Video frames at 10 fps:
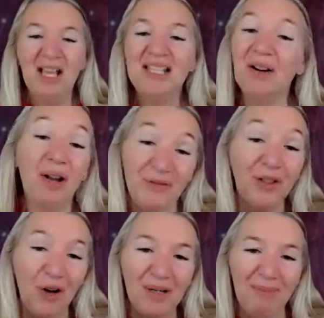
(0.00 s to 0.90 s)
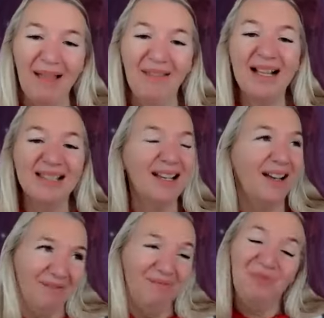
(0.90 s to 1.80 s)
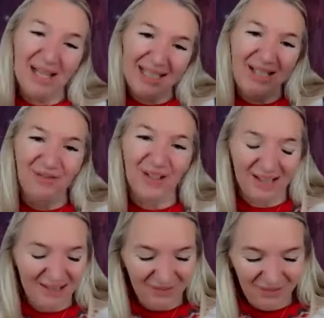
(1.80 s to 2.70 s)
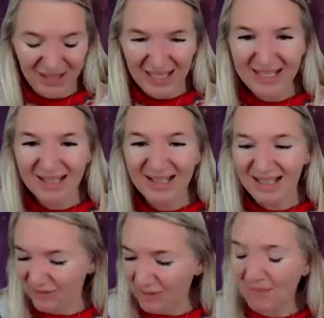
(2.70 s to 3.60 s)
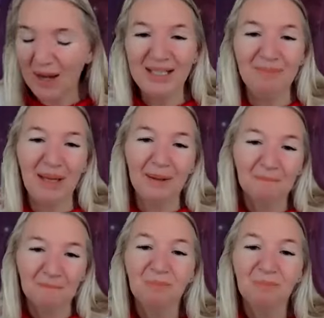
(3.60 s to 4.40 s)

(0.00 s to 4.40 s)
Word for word: So I'd forgotten about that. So thank you for for this because it's reminded me.